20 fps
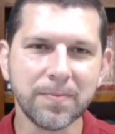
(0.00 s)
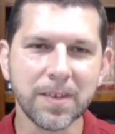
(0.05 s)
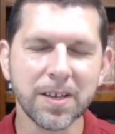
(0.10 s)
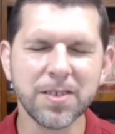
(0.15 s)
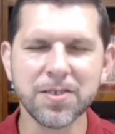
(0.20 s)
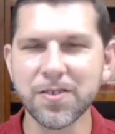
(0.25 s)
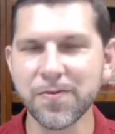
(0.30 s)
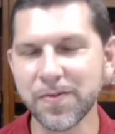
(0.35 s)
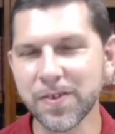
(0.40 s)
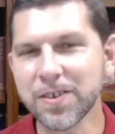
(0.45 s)

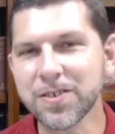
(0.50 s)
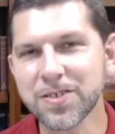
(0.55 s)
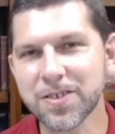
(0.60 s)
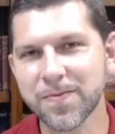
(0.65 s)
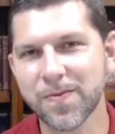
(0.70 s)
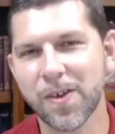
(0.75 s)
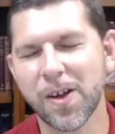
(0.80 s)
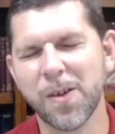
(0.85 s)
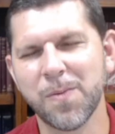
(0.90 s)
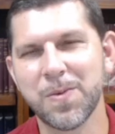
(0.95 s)
So first
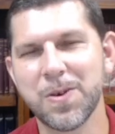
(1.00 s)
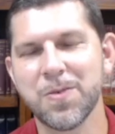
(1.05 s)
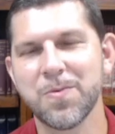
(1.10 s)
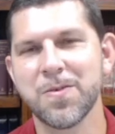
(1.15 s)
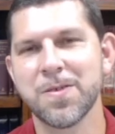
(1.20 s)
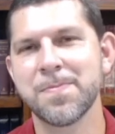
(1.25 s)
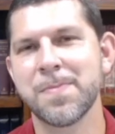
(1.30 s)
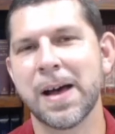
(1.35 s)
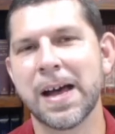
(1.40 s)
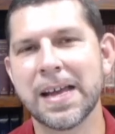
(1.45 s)
of all, we were
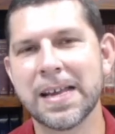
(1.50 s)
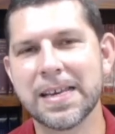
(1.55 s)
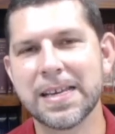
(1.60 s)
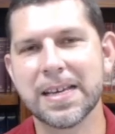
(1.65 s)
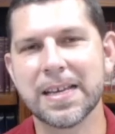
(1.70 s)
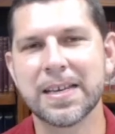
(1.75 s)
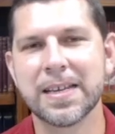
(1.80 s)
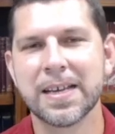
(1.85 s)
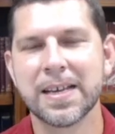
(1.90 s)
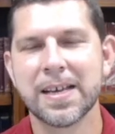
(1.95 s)

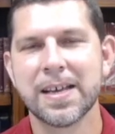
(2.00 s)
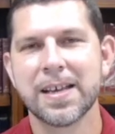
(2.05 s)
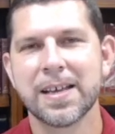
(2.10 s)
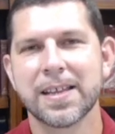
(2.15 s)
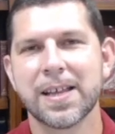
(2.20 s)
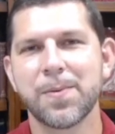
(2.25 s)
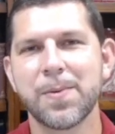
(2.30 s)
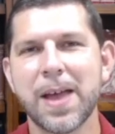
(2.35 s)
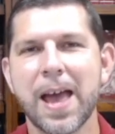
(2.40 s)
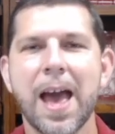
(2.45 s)
reminded
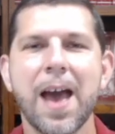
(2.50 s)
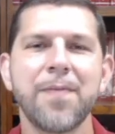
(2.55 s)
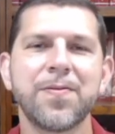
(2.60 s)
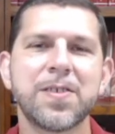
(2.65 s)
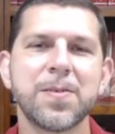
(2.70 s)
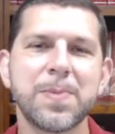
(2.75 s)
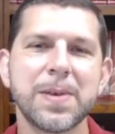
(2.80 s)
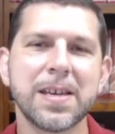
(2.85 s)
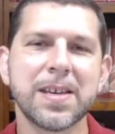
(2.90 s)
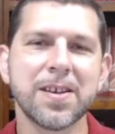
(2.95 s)
that we have
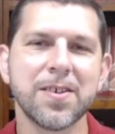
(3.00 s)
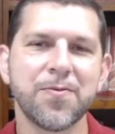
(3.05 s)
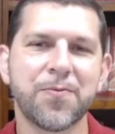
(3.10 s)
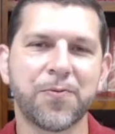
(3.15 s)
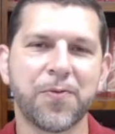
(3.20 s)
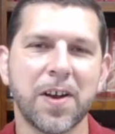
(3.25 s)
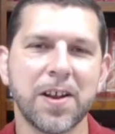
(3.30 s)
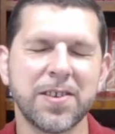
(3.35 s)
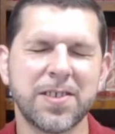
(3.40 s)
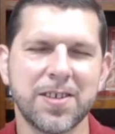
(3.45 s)
to be
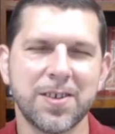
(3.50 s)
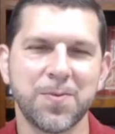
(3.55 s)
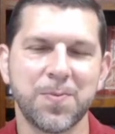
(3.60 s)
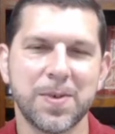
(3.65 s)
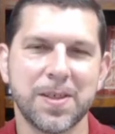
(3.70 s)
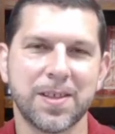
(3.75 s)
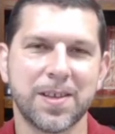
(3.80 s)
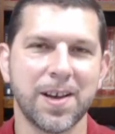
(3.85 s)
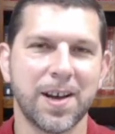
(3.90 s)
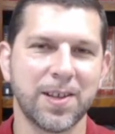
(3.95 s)
confronted
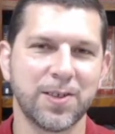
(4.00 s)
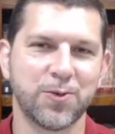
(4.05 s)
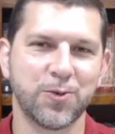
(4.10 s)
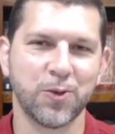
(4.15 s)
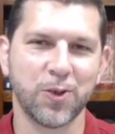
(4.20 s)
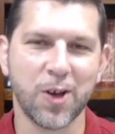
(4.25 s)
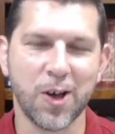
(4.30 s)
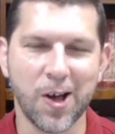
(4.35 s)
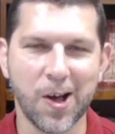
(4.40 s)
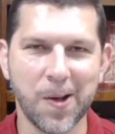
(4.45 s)
with God's
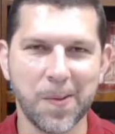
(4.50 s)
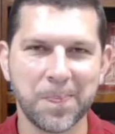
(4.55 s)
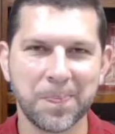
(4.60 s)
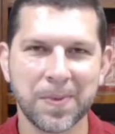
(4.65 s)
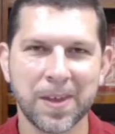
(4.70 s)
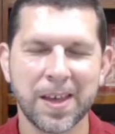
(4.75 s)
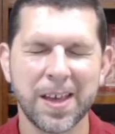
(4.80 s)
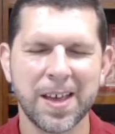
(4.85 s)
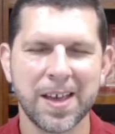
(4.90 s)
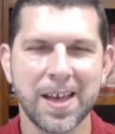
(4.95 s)
law.
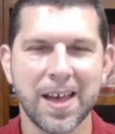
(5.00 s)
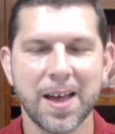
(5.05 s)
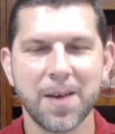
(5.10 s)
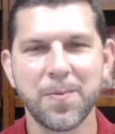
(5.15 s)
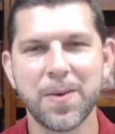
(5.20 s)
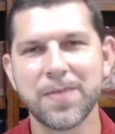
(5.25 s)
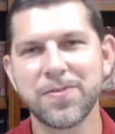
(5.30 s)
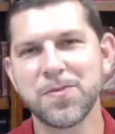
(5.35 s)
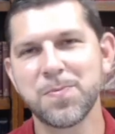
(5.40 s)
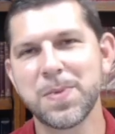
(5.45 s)

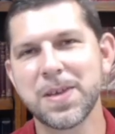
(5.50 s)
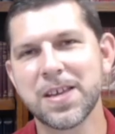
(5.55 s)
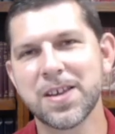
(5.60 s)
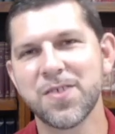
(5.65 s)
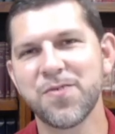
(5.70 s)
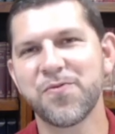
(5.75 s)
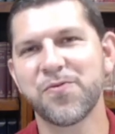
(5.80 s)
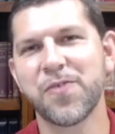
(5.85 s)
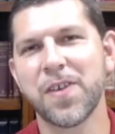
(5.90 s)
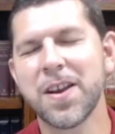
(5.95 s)
And we have to be
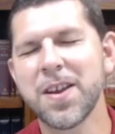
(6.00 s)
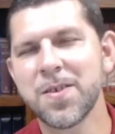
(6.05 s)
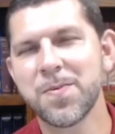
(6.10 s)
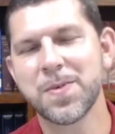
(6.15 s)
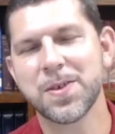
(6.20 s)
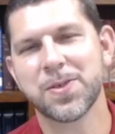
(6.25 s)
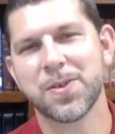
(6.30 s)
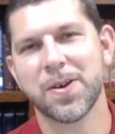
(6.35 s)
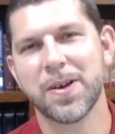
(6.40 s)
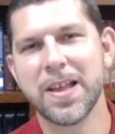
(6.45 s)
confronted
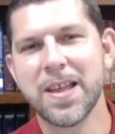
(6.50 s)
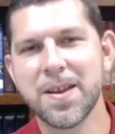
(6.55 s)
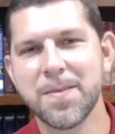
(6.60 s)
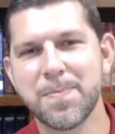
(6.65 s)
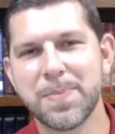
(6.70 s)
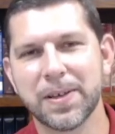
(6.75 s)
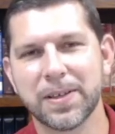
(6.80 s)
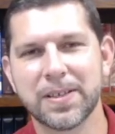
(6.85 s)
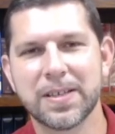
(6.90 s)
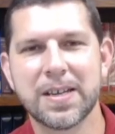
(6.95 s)
with our
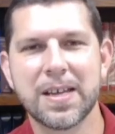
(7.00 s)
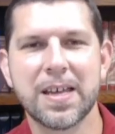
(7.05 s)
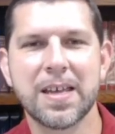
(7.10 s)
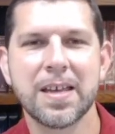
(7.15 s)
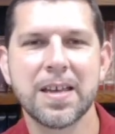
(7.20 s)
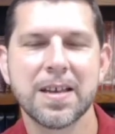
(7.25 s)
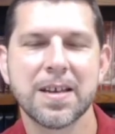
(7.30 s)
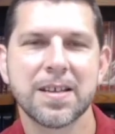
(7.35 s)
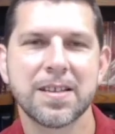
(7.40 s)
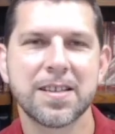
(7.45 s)
inability
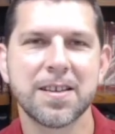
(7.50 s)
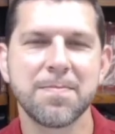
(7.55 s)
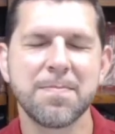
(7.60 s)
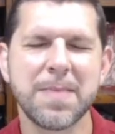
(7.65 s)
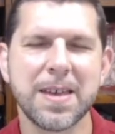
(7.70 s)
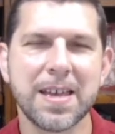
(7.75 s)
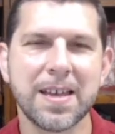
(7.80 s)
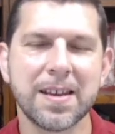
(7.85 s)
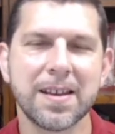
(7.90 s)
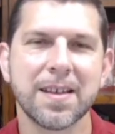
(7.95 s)
to
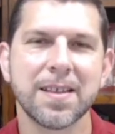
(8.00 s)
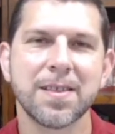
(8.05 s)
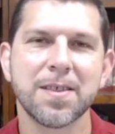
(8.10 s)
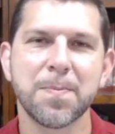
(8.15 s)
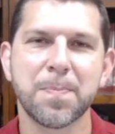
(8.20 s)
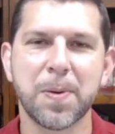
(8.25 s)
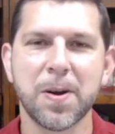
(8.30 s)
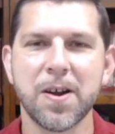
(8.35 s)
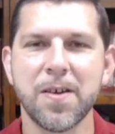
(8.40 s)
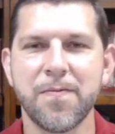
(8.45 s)
meet the
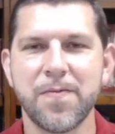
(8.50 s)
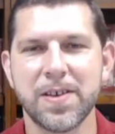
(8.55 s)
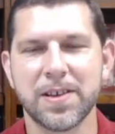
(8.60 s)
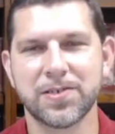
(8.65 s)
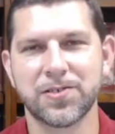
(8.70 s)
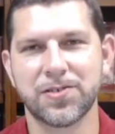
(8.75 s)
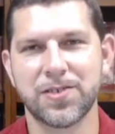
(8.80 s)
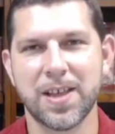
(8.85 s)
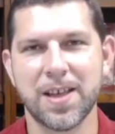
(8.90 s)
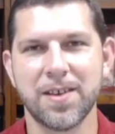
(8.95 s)

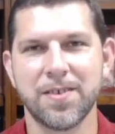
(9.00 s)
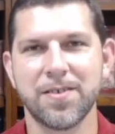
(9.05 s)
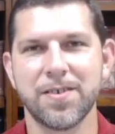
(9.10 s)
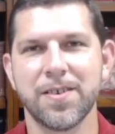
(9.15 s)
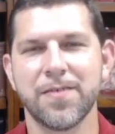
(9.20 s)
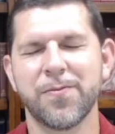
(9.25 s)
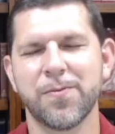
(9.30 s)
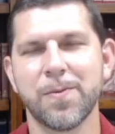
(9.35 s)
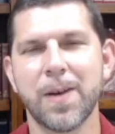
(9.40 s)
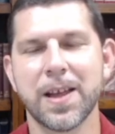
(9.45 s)
perfect standard
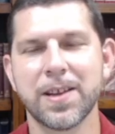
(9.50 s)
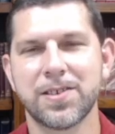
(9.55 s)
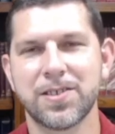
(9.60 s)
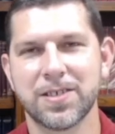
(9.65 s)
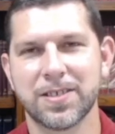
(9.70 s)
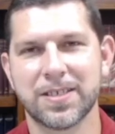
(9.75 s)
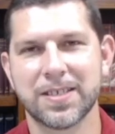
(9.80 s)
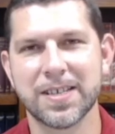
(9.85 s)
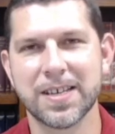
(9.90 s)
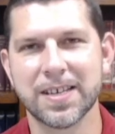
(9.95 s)
of
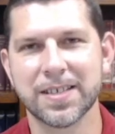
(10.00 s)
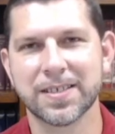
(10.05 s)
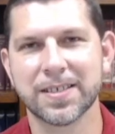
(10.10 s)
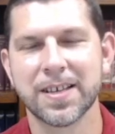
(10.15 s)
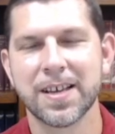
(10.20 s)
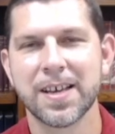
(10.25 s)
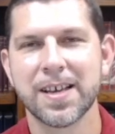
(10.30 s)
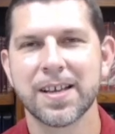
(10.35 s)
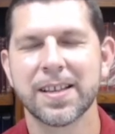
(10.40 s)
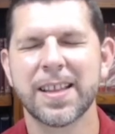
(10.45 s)
righteousness
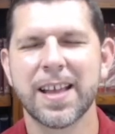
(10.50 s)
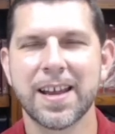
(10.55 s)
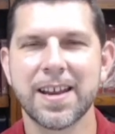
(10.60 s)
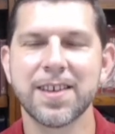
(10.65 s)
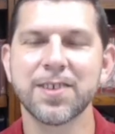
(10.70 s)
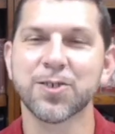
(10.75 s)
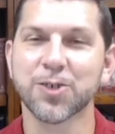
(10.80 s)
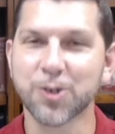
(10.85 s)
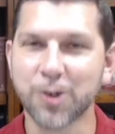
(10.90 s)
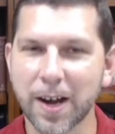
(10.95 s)
that
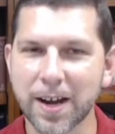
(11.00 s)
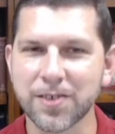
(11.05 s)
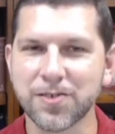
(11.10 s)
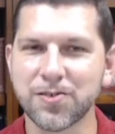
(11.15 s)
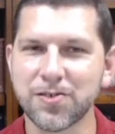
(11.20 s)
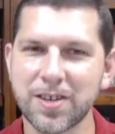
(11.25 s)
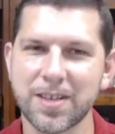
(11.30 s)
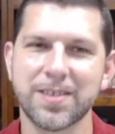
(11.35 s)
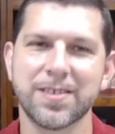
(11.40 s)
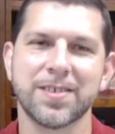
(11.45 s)
is
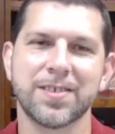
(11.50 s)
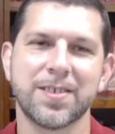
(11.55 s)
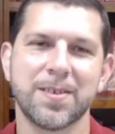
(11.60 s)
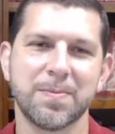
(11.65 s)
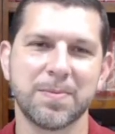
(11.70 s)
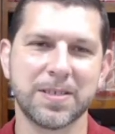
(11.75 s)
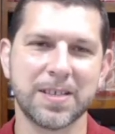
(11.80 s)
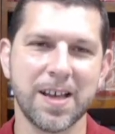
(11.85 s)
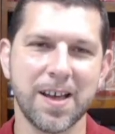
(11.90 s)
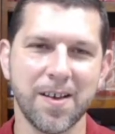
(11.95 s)
Christ Jesus
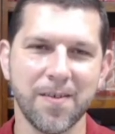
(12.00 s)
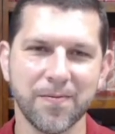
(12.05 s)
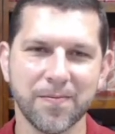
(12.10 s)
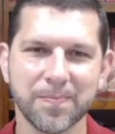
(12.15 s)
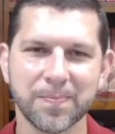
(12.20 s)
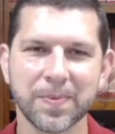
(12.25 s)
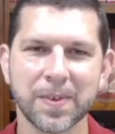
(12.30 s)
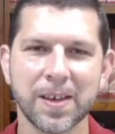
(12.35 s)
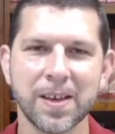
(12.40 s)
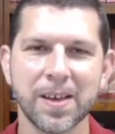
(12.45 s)
himself.
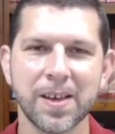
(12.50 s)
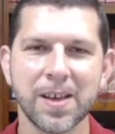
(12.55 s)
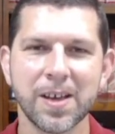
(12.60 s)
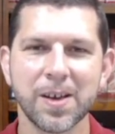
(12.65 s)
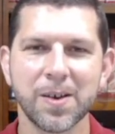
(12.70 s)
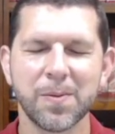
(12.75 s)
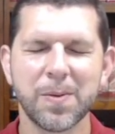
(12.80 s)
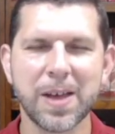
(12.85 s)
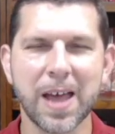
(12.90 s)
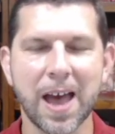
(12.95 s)

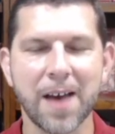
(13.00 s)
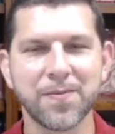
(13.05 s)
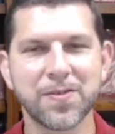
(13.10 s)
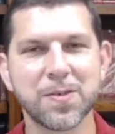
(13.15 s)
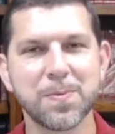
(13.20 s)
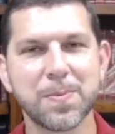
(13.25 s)
We have to